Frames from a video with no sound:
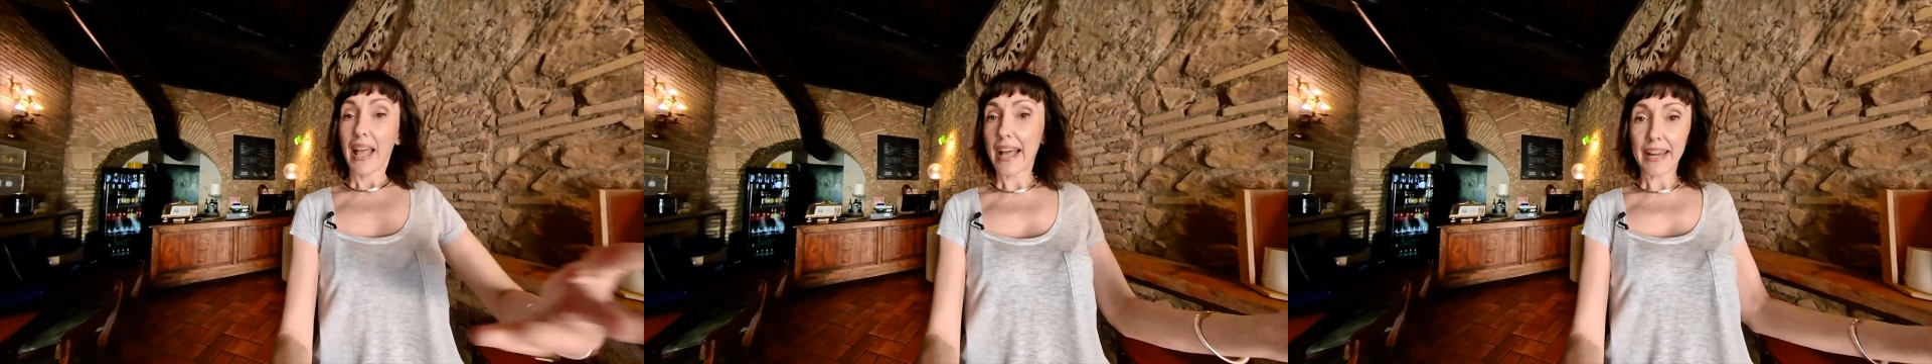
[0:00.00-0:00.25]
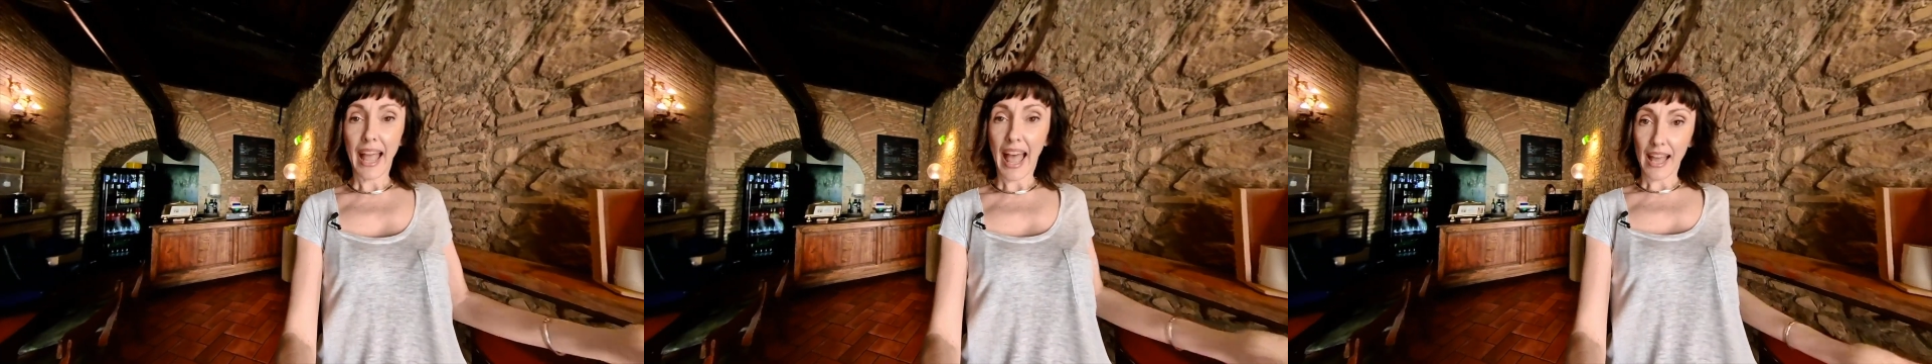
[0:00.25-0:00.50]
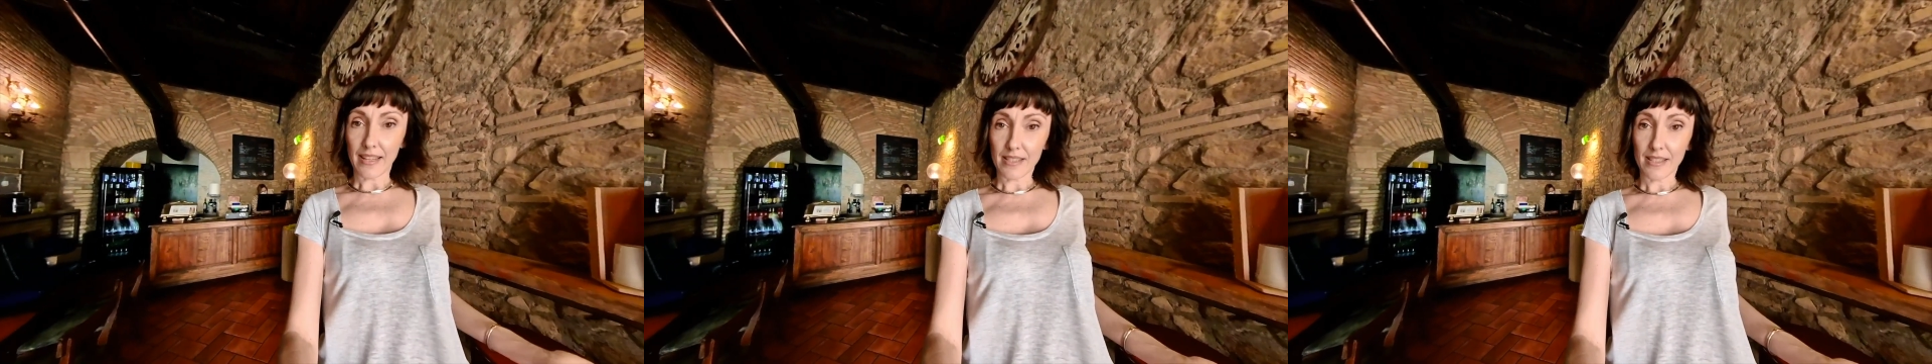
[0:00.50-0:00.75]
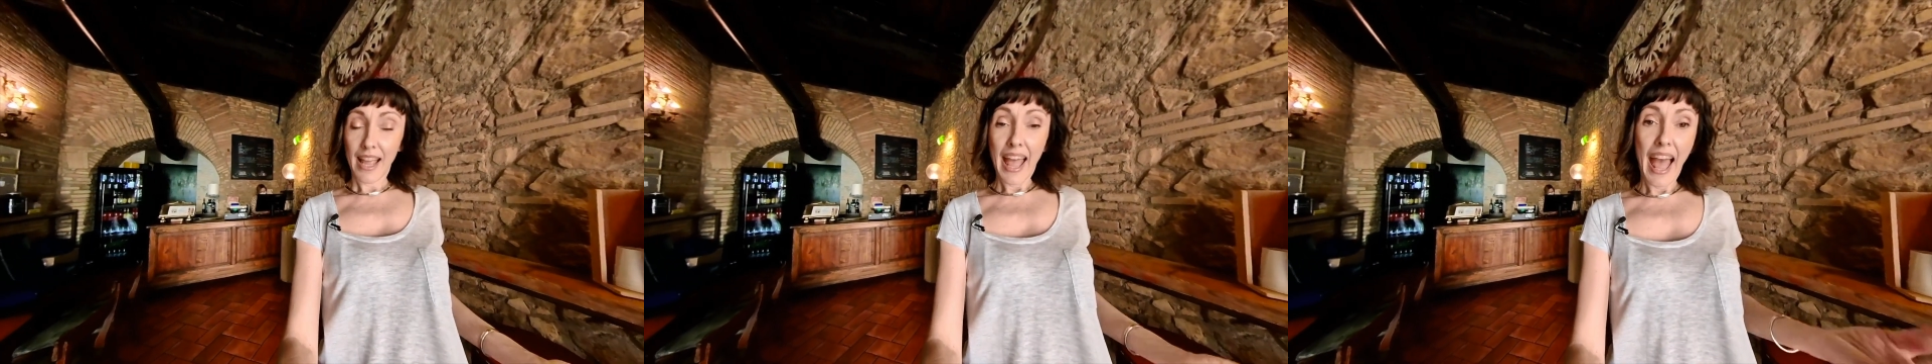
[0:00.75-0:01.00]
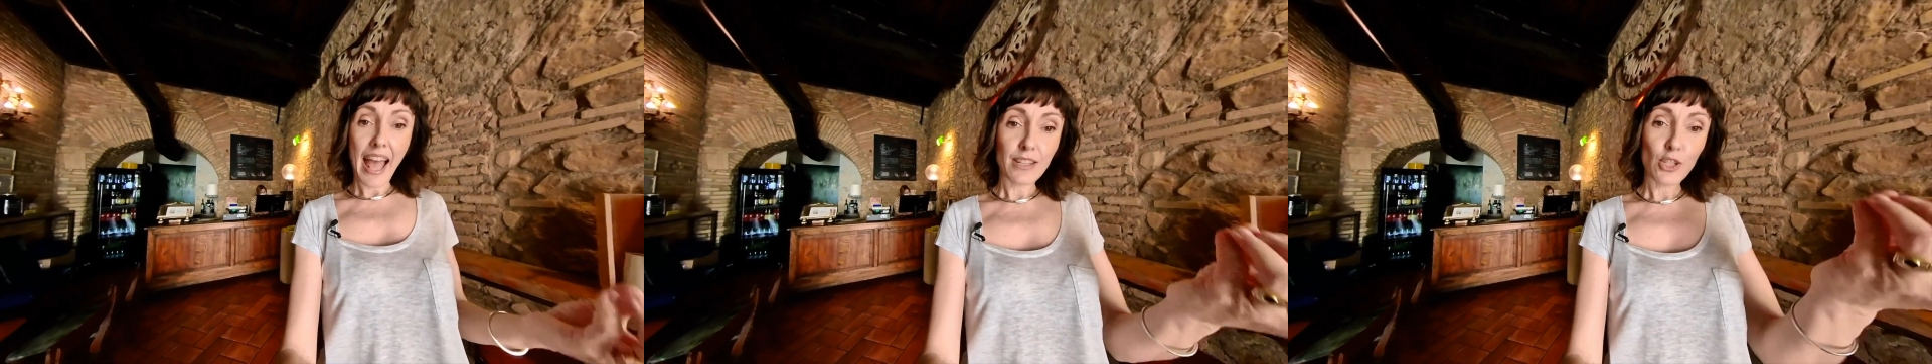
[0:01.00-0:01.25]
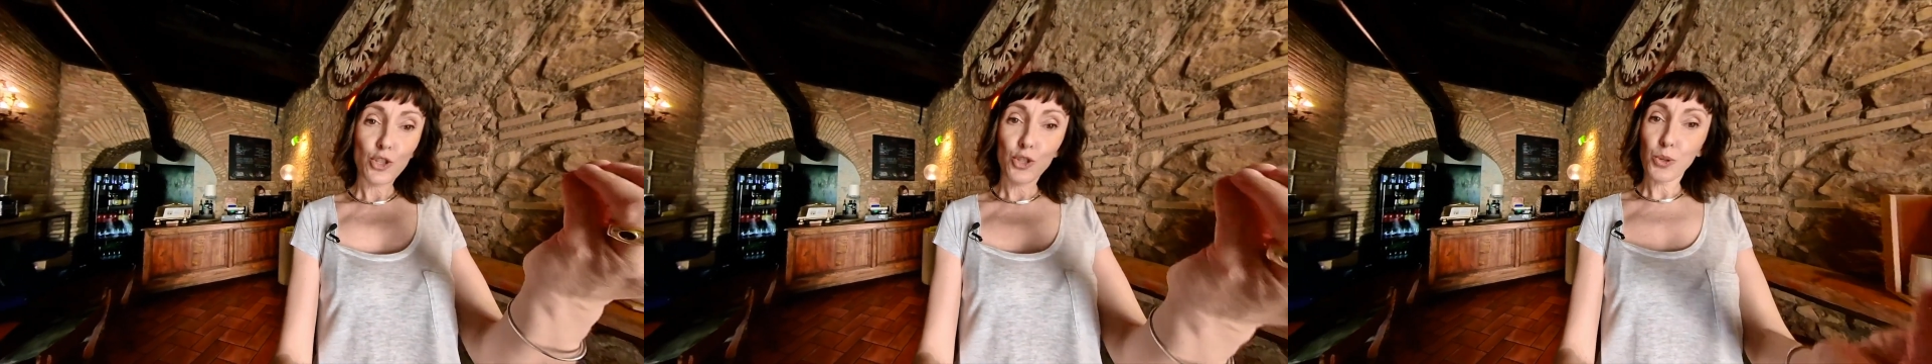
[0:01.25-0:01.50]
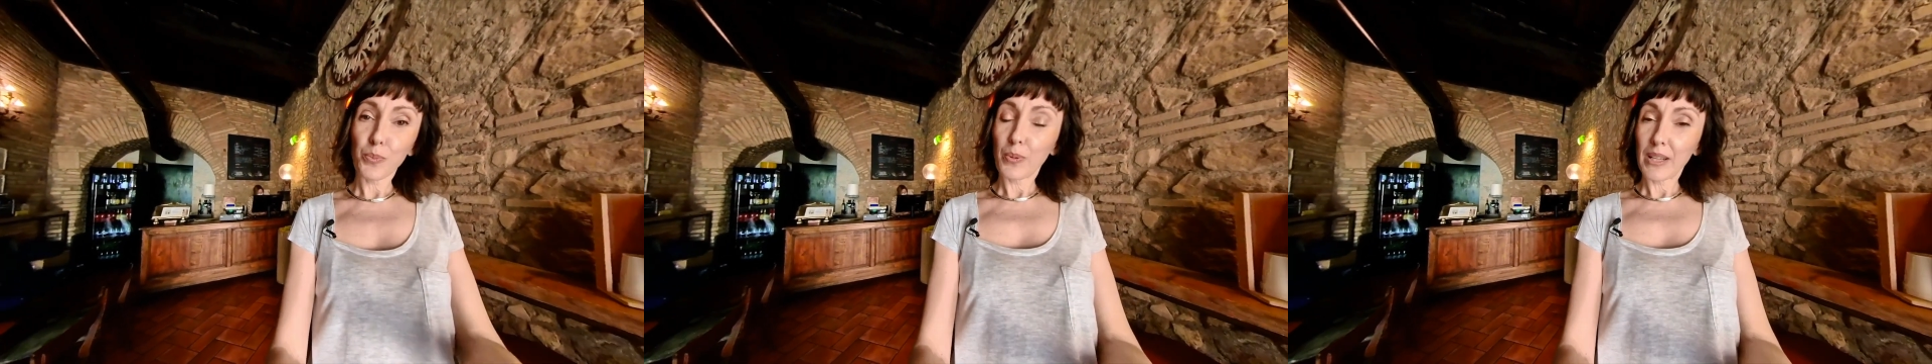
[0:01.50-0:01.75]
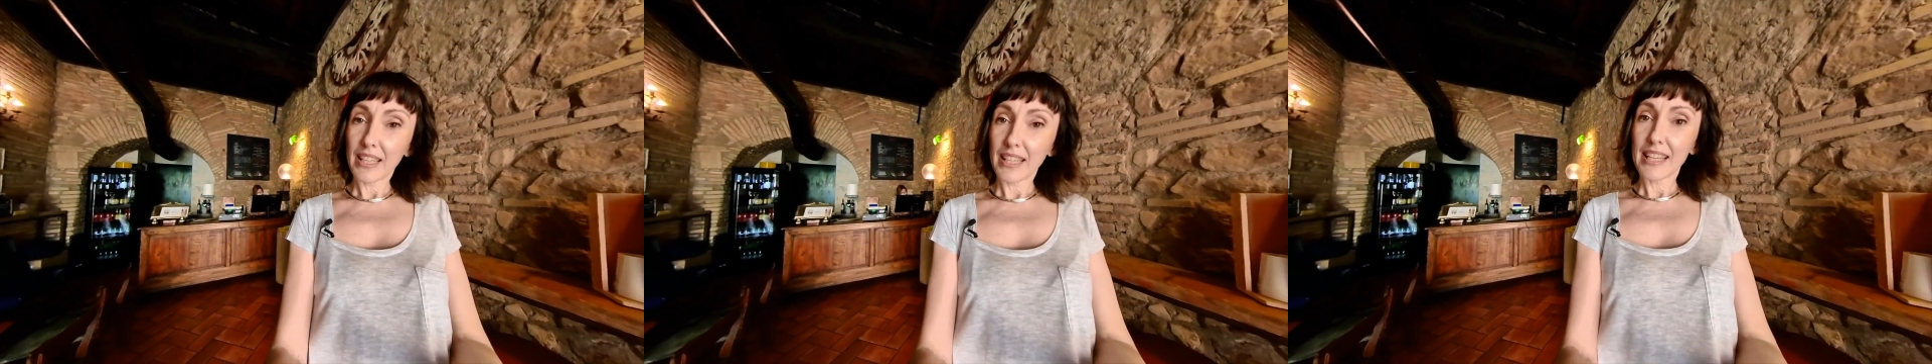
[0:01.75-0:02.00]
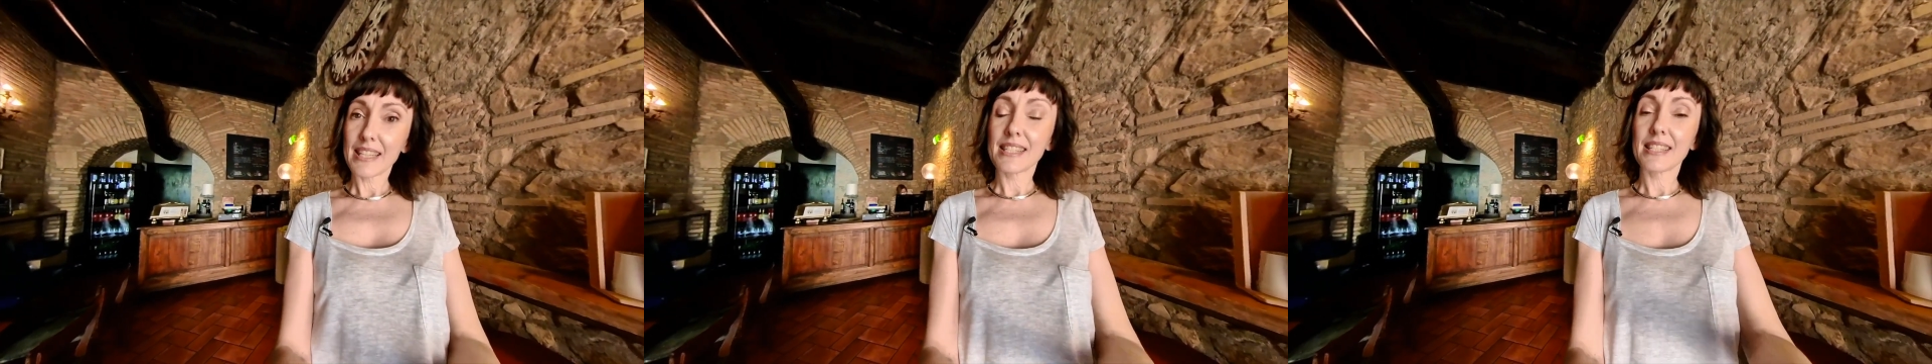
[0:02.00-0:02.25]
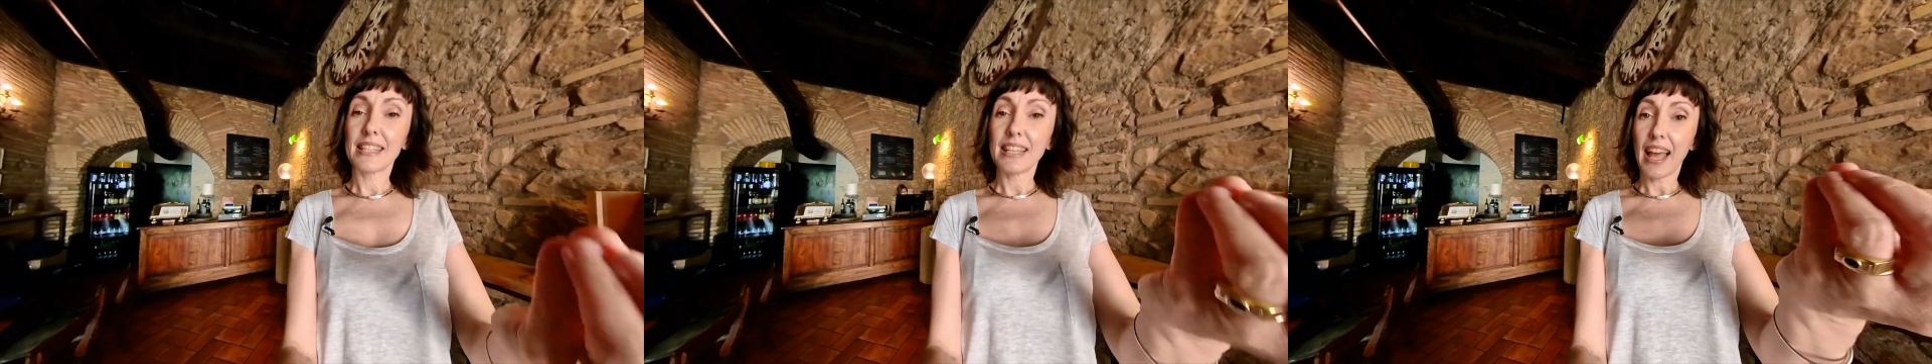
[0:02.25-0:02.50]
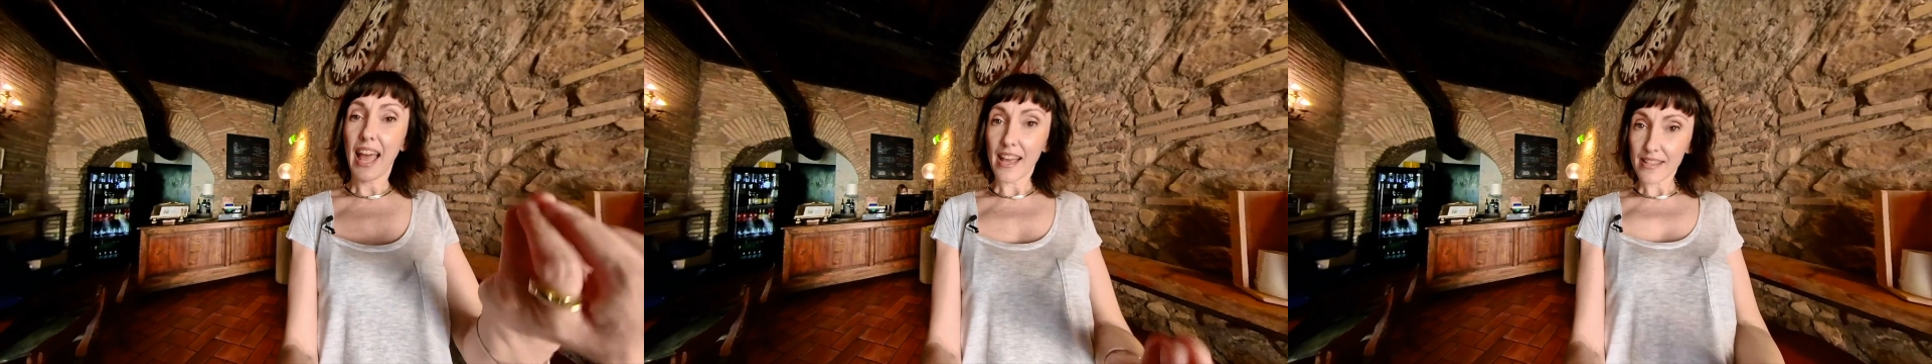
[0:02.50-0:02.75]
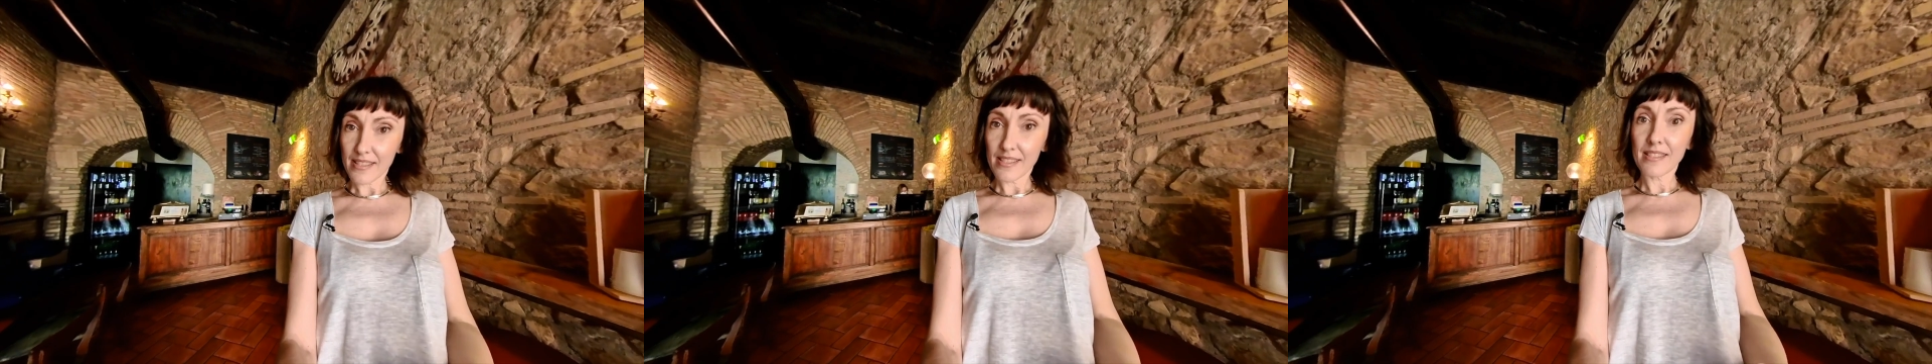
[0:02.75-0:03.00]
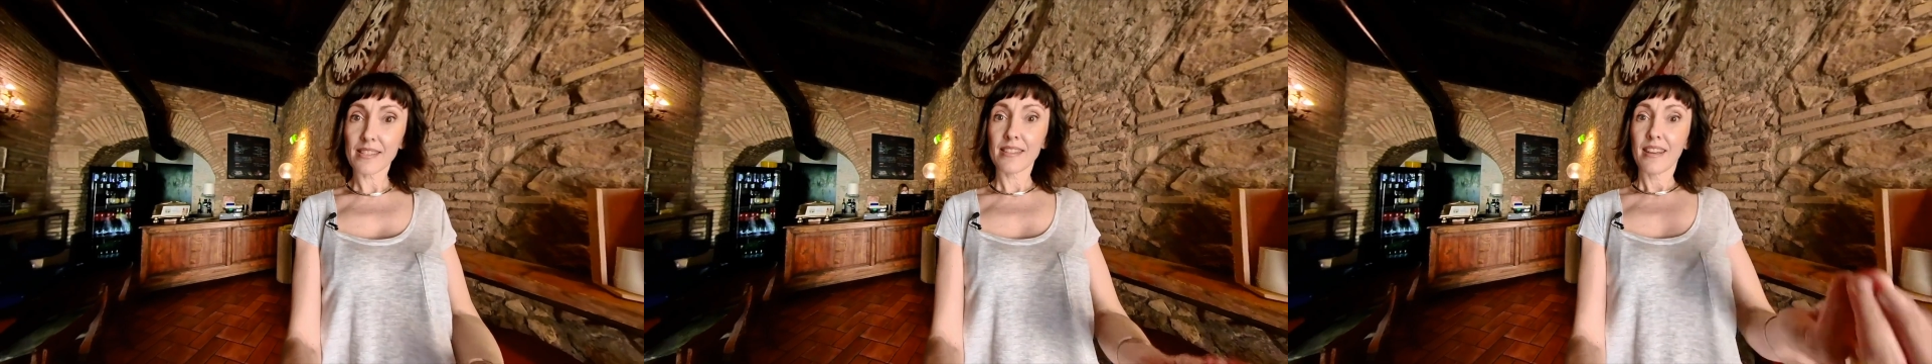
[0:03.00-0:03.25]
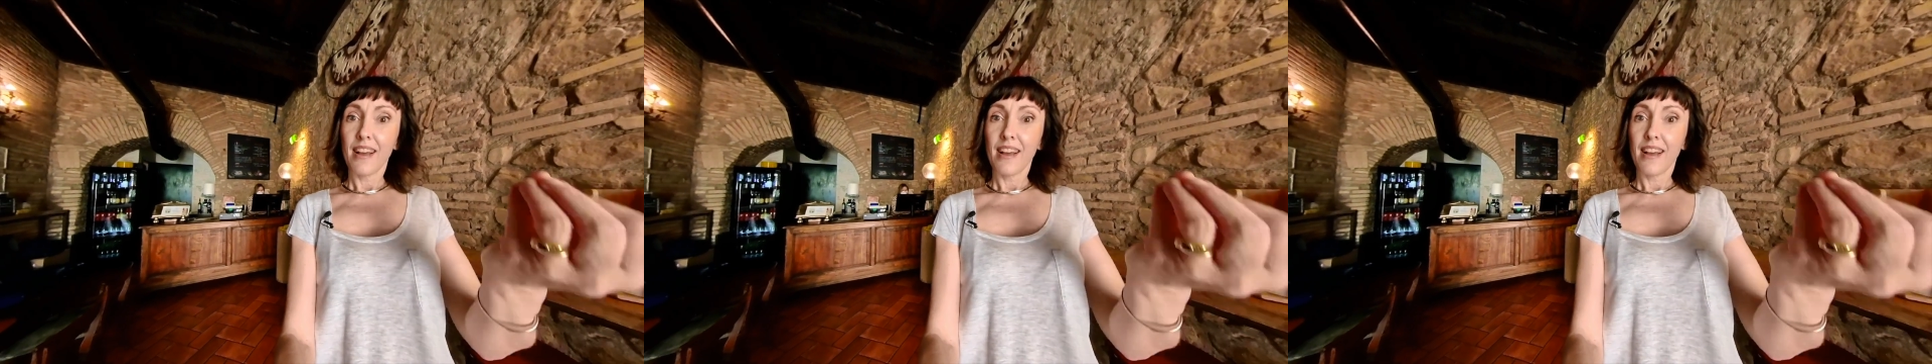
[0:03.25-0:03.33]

at hand. And supplì is the essence